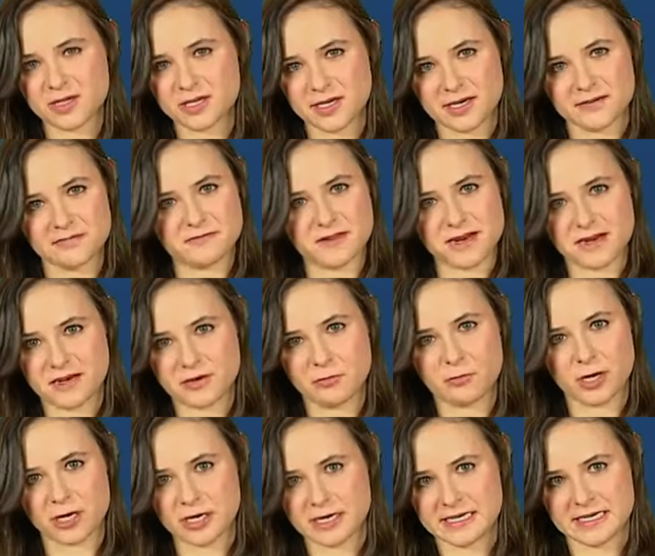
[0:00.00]
are very
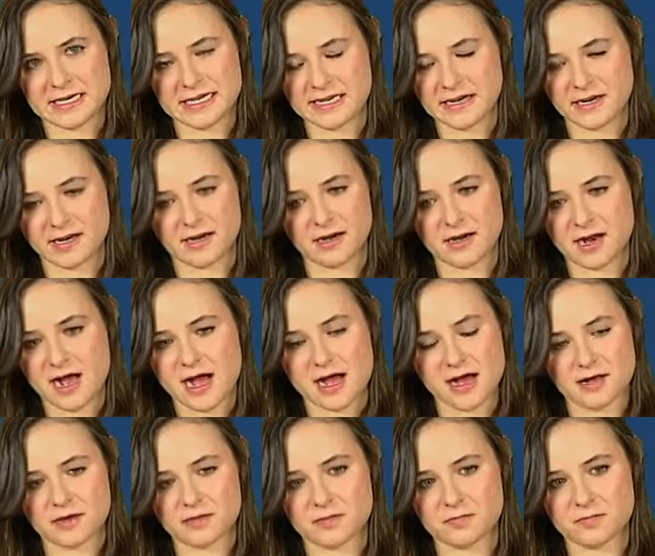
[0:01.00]
worried here.
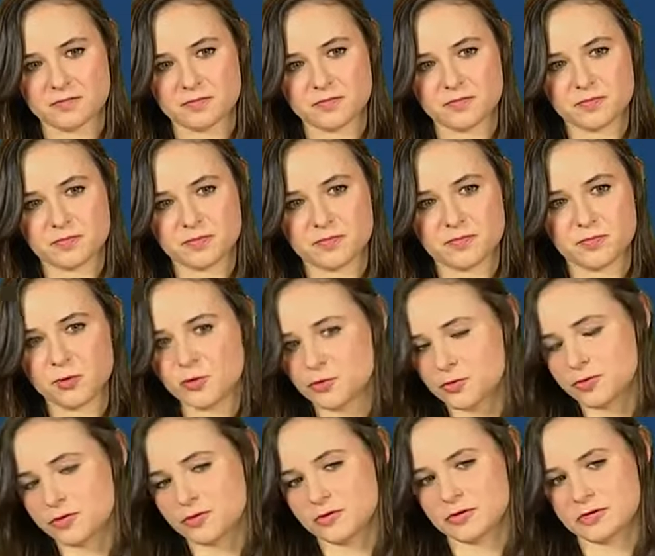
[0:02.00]
Um,
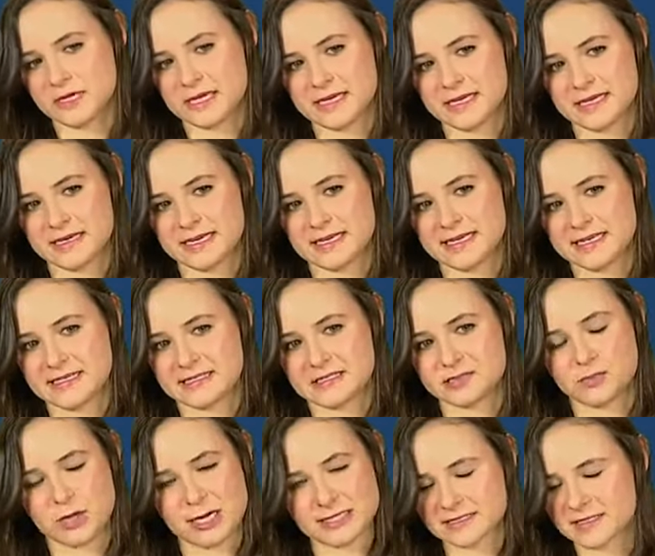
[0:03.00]
Putin, in his
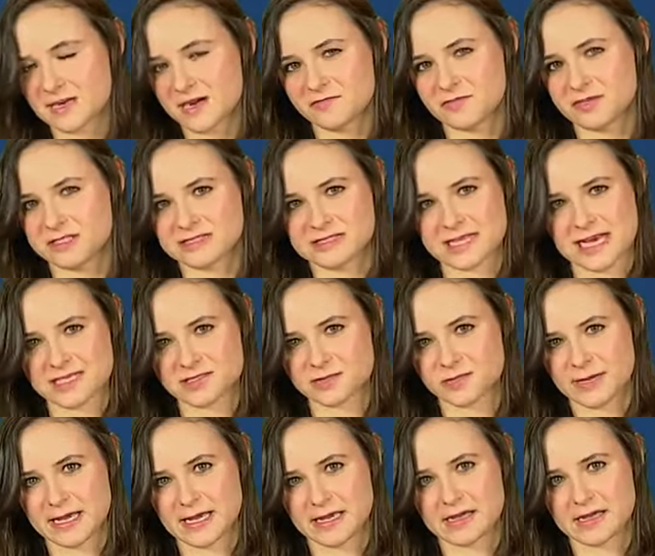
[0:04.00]
press conference last
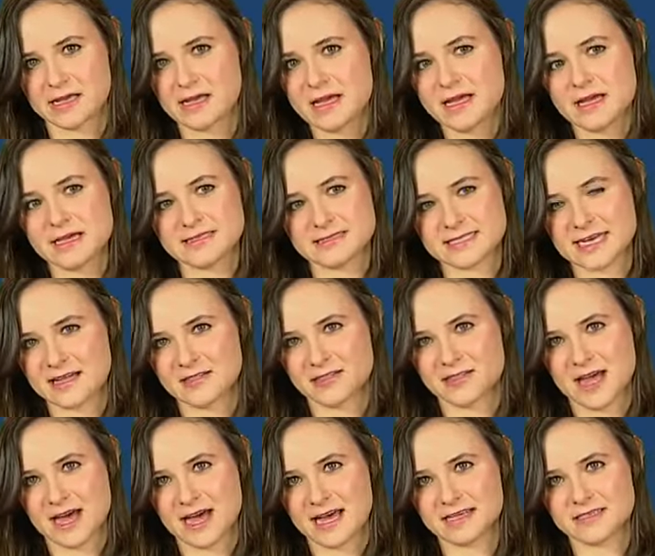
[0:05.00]
week, said
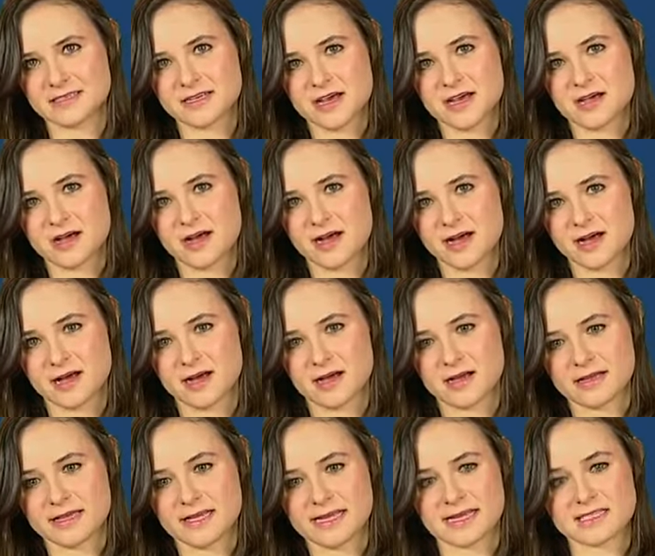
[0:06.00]
that
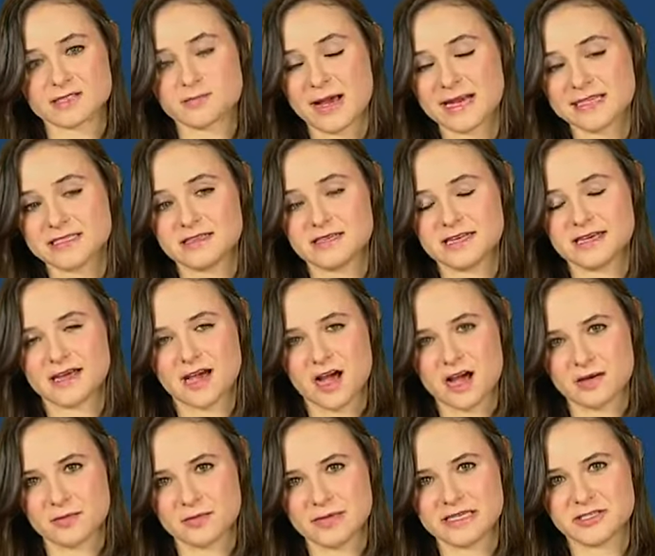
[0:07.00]
uh, he expected the
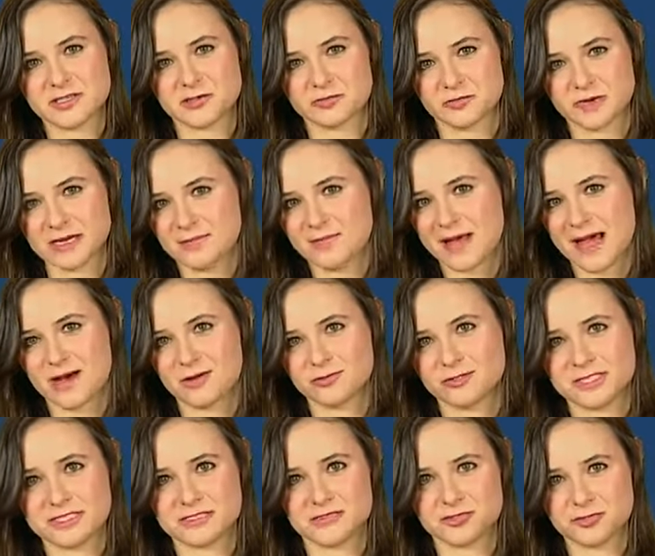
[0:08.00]
economy to
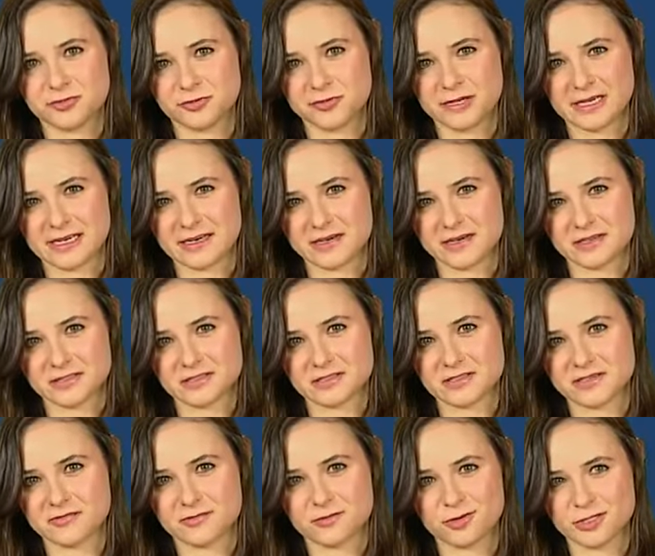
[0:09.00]
rebound in two years.
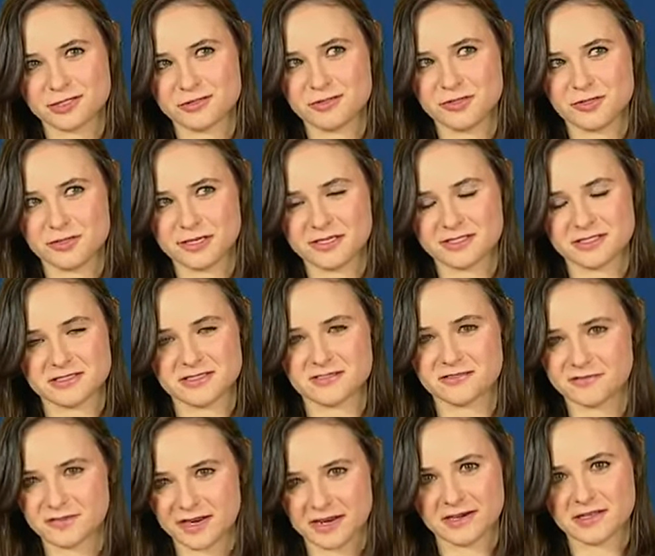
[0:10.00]
Of course, two years is a
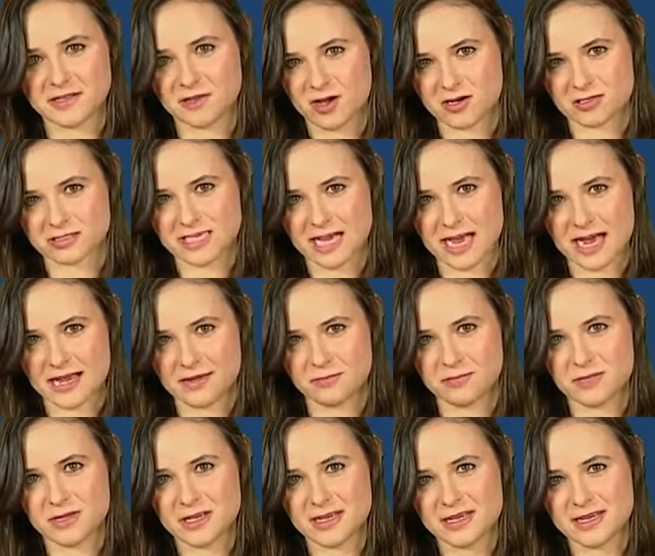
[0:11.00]
very long
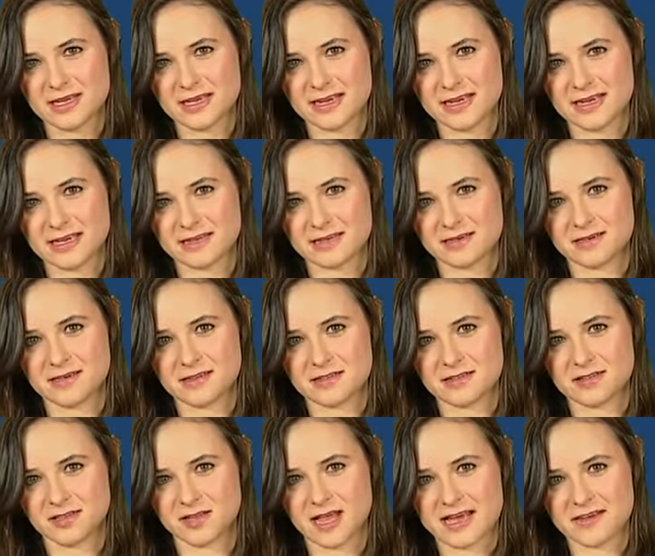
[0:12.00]
time in
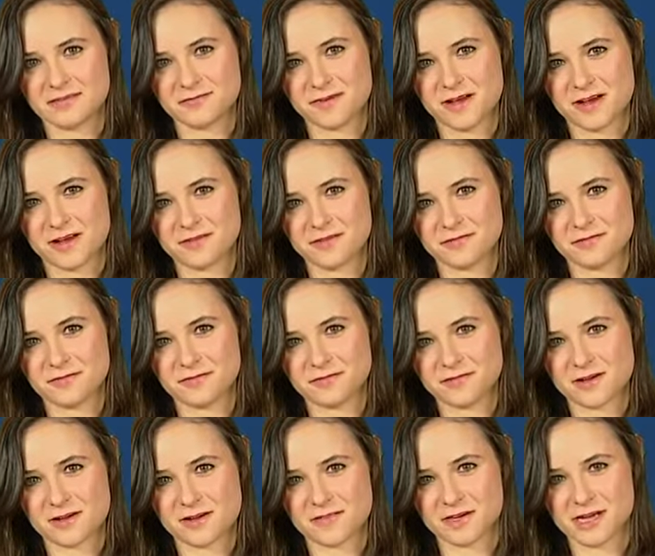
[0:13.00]
the life of,
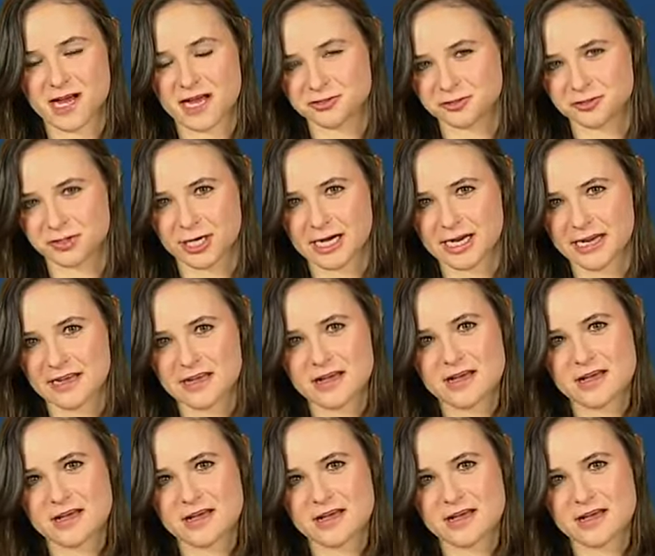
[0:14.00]
of a country.